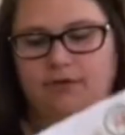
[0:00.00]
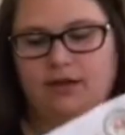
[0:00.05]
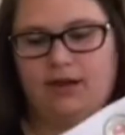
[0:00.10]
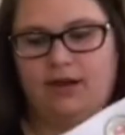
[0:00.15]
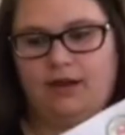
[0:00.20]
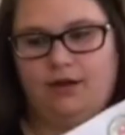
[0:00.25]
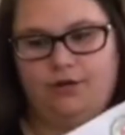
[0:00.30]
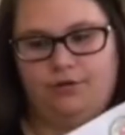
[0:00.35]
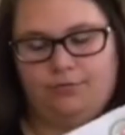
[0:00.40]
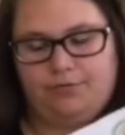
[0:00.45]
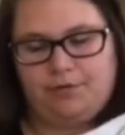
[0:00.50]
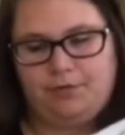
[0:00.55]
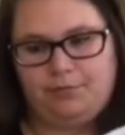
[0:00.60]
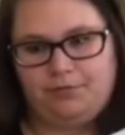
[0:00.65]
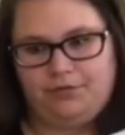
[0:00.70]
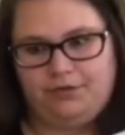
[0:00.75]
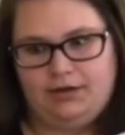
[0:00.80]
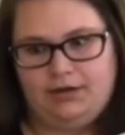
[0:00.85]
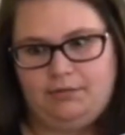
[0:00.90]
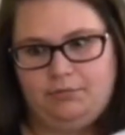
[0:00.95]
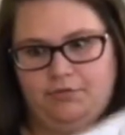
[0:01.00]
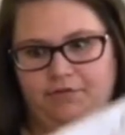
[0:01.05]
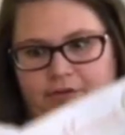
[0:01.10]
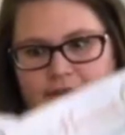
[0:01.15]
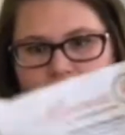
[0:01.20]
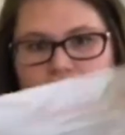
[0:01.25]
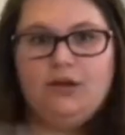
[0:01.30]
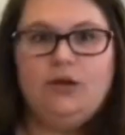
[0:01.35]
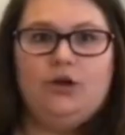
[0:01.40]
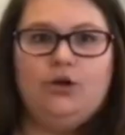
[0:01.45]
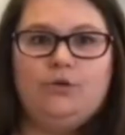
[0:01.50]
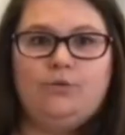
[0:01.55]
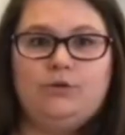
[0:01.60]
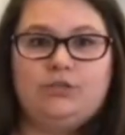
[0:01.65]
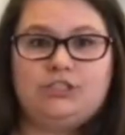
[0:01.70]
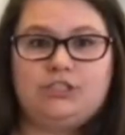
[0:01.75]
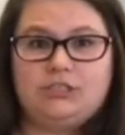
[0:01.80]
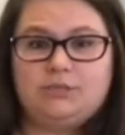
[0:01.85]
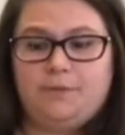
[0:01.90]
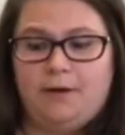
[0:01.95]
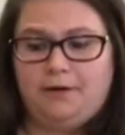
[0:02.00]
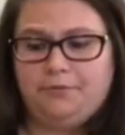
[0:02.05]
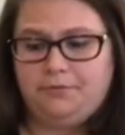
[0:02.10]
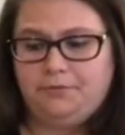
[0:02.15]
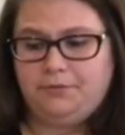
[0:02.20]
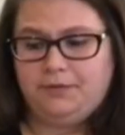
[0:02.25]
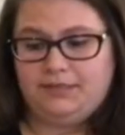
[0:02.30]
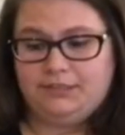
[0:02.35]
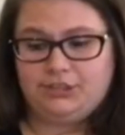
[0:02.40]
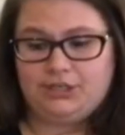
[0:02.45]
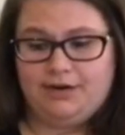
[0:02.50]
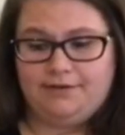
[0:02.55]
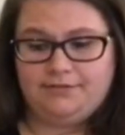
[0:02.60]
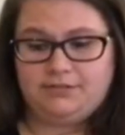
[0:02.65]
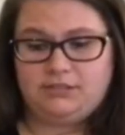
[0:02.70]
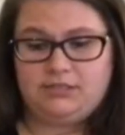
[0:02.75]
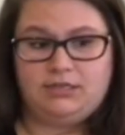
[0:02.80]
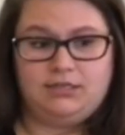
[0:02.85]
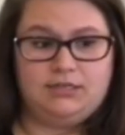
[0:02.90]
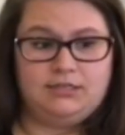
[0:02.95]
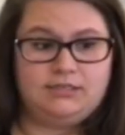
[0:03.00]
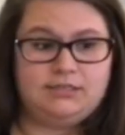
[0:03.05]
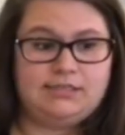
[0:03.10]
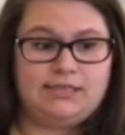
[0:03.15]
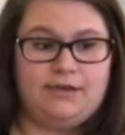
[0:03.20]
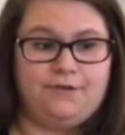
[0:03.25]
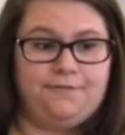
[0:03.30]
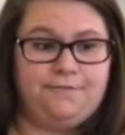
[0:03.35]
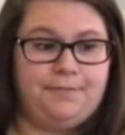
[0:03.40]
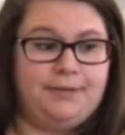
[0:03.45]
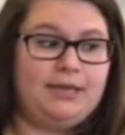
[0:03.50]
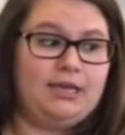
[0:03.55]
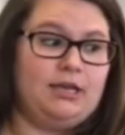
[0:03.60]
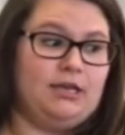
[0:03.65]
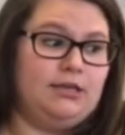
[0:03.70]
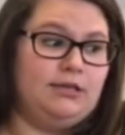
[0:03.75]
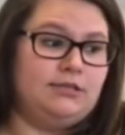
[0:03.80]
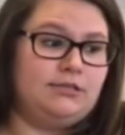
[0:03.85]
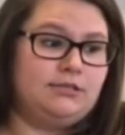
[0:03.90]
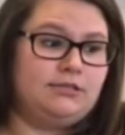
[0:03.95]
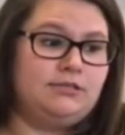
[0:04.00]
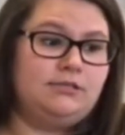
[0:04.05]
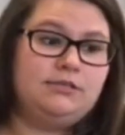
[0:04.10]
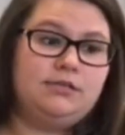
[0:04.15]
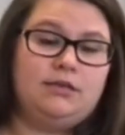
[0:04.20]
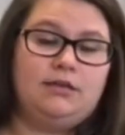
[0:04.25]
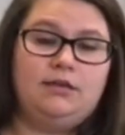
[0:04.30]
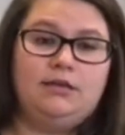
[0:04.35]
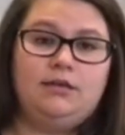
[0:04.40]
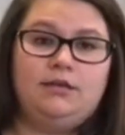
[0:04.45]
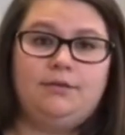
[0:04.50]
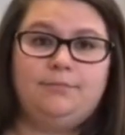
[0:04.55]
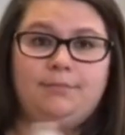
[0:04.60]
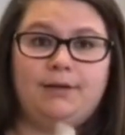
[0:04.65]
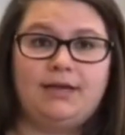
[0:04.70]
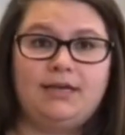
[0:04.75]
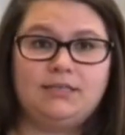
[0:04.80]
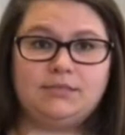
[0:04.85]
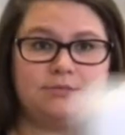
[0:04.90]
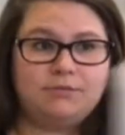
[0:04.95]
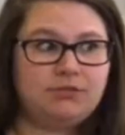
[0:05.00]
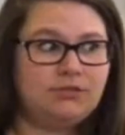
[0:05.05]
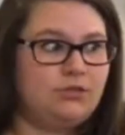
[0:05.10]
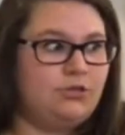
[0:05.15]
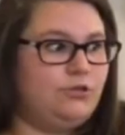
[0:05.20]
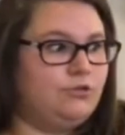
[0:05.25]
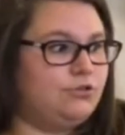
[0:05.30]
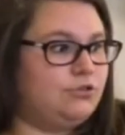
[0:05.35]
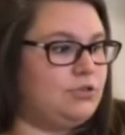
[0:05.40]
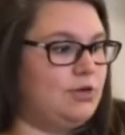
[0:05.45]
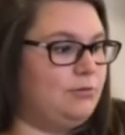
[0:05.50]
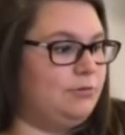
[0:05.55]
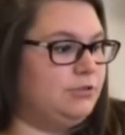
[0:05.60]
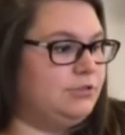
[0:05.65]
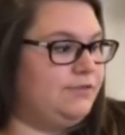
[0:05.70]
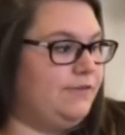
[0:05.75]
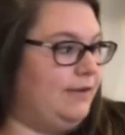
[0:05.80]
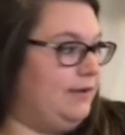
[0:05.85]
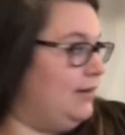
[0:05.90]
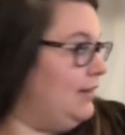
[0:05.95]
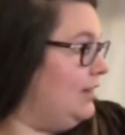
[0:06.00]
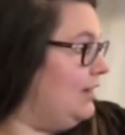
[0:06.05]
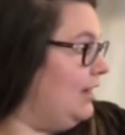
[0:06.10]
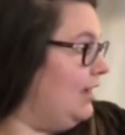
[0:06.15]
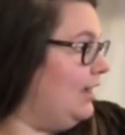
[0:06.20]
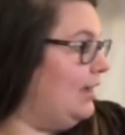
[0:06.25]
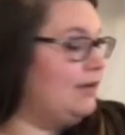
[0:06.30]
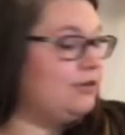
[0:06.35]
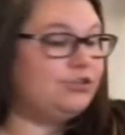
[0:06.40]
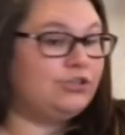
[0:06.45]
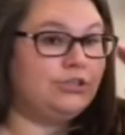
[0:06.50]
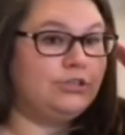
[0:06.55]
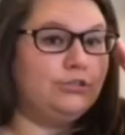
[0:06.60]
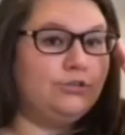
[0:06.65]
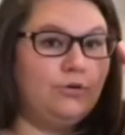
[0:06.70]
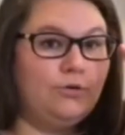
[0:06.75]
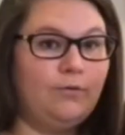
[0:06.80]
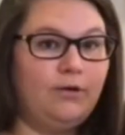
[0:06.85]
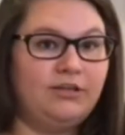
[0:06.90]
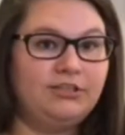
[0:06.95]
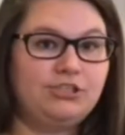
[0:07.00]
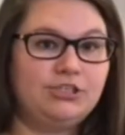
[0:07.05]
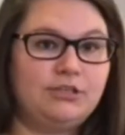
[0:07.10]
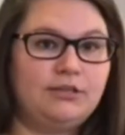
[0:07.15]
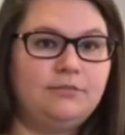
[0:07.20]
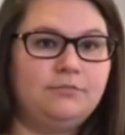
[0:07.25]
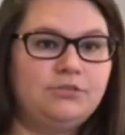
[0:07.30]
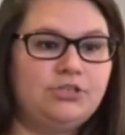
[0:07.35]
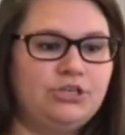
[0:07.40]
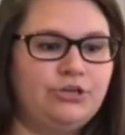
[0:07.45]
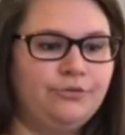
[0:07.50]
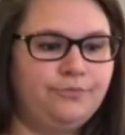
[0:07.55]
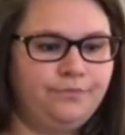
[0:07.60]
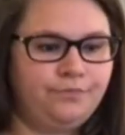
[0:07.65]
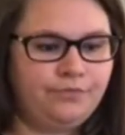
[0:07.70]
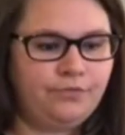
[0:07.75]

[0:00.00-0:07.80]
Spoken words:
I don't remember the name of it, which is probably a travesty in itself because my husband's a huge Star Wars fan, and I actually enjoy watching them too.